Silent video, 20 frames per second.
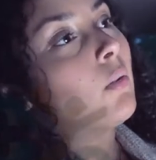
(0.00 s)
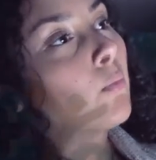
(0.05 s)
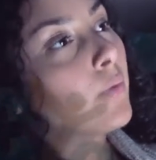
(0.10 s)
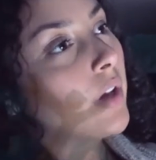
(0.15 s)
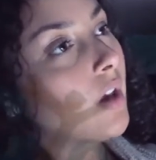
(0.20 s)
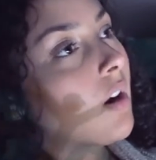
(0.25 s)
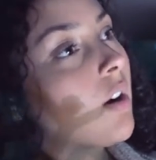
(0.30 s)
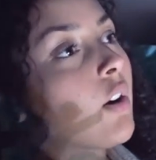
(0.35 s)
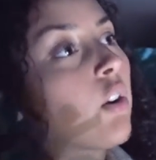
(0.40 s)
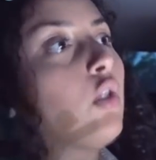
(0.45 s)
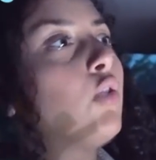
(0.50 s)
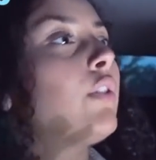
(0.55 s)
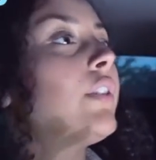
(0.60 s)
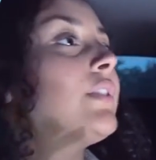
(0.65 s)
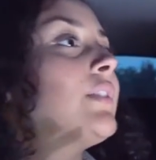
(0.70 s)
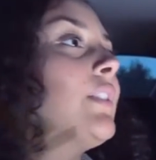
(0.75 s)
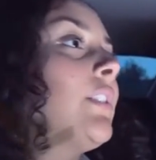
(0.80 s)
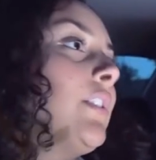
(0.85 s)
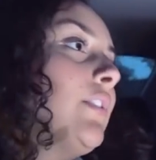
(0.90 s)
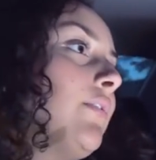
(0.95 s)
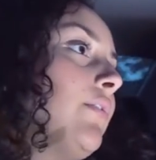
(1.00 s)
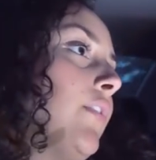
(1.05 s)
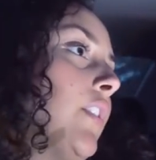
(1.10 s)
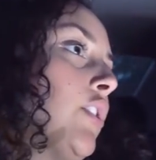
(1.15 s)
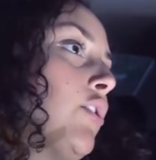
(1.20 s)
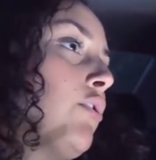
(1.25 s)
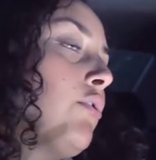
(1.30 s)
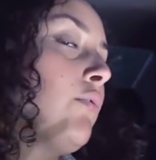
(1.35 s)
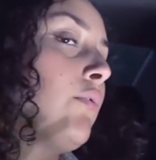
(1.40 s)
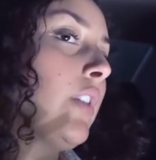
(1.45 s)
we are going to
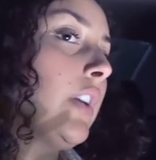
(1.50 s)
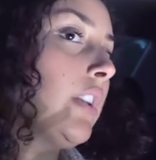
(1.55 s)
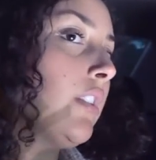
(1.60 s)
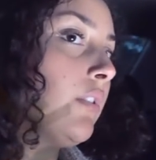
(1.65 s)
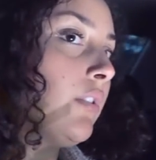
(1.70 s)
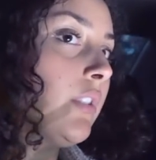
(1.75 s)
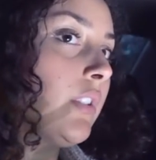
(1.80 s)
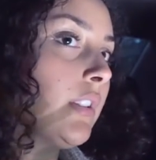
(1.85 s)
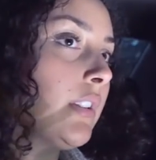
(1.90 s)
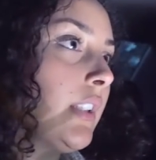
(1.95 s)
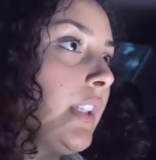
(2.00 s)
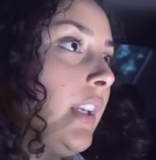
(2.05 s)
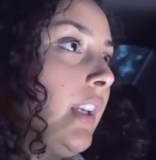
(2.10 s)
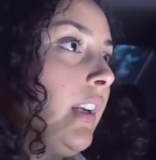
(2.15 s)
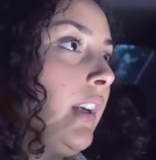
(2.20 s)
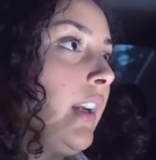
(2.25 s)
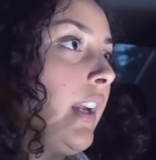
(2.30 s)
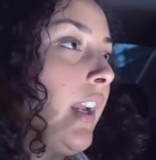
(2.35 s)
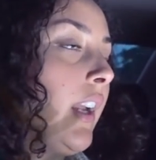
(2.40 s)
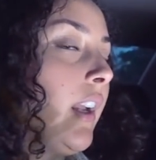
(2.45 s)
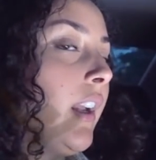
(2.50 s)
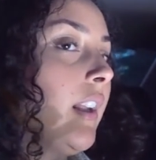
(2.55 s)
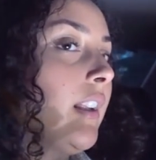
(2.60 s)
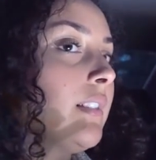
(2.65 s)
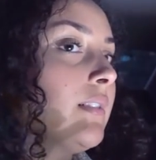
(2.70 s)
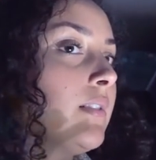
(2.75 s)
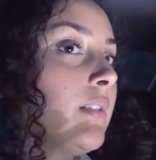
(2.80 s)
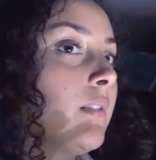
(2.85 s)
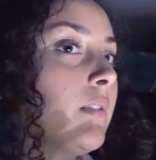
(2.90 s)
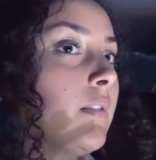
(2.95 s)
confession regularly
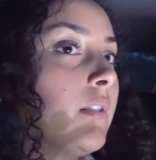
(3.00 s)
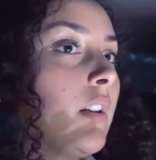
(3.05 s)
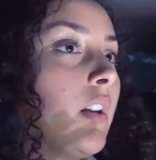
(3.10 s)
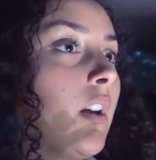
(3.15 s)
and